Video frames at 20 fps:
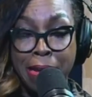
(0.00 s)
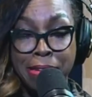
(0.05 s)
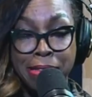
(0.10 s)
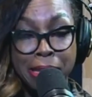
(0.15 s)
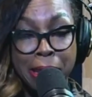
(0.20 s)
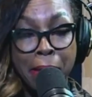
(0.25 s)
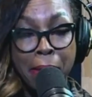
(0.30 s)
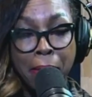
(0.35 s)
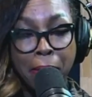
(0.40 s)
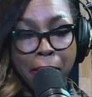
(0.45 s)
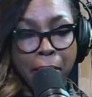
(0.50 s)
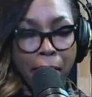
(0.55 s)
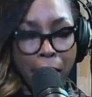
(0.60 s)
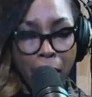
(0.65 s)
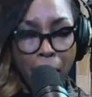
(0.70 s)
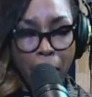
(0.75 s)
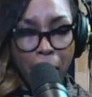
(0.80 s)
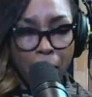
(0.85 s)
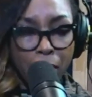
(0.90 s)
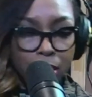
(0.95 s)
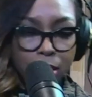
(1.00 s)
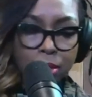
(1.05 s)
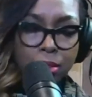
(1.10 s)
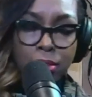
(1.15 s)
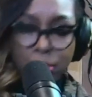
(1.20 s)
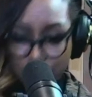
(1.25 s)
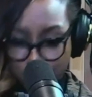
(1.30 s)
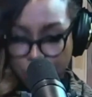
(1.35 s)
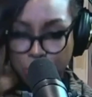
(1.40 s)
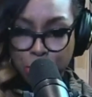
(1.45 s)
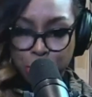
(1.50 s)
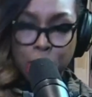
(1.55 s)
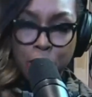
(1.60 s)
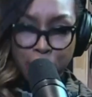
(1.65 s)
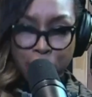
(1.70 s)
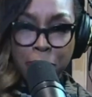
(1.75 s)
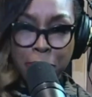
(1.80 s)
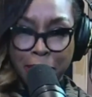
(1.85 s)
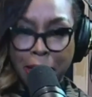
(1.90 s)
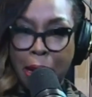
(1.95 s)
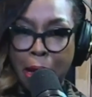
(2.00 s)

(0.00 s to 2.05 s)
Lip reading: Ideally, you should have been